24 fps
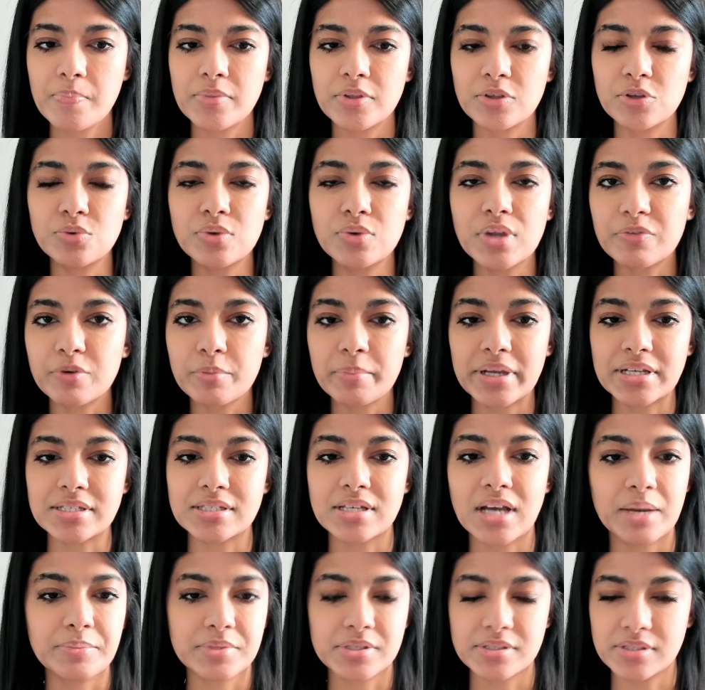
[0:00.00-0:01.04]
You never make
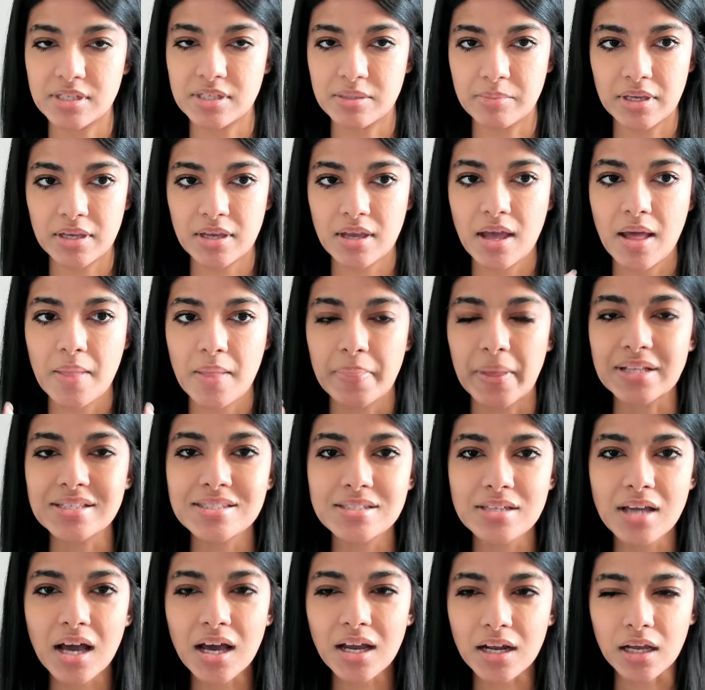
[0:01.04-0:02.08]
time to see me. That's
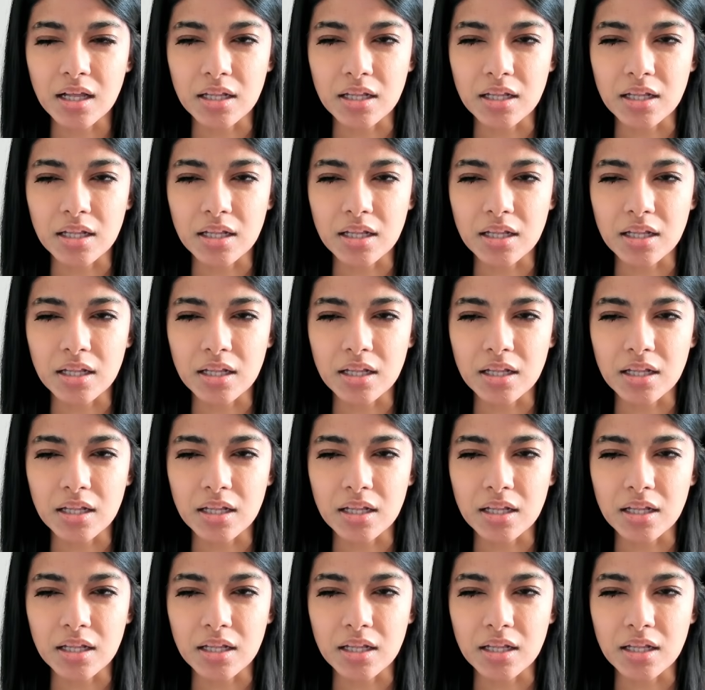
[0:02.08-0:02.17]
not